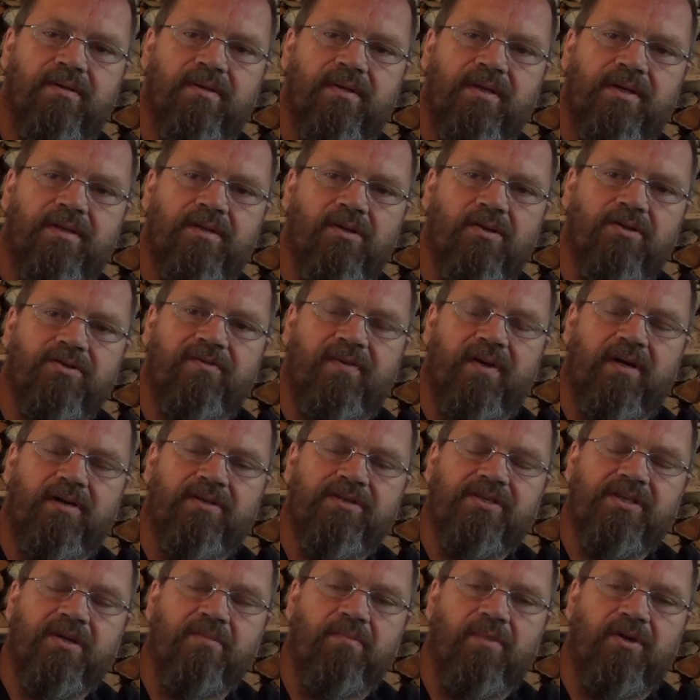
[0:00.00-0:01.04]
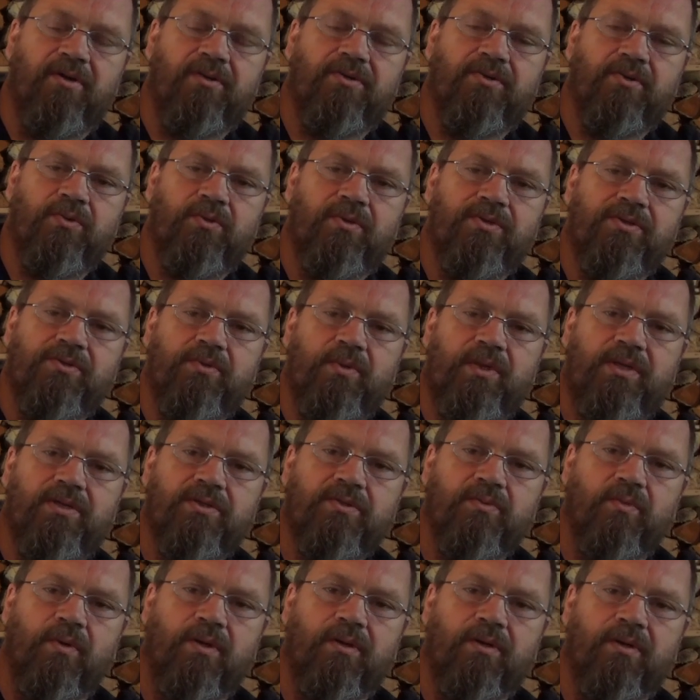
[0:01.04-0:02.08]
It looks very similar to the
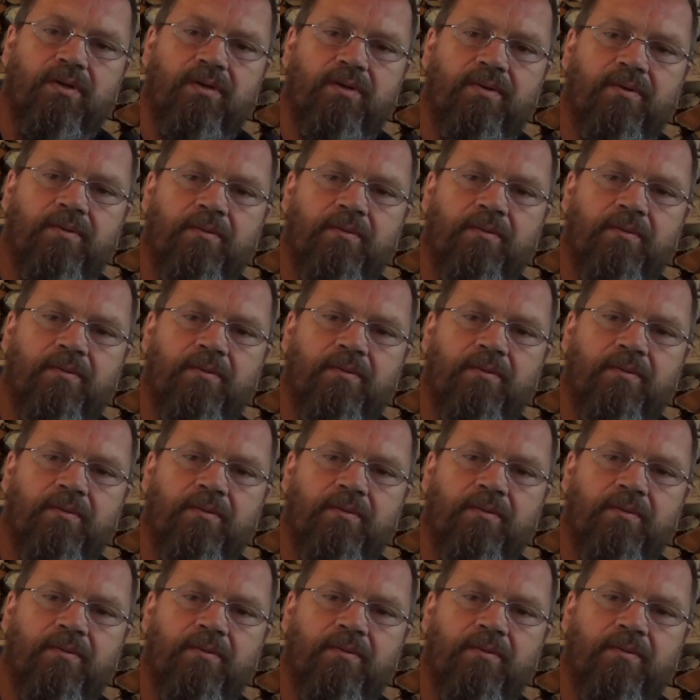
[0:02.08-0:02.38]
Swedish one.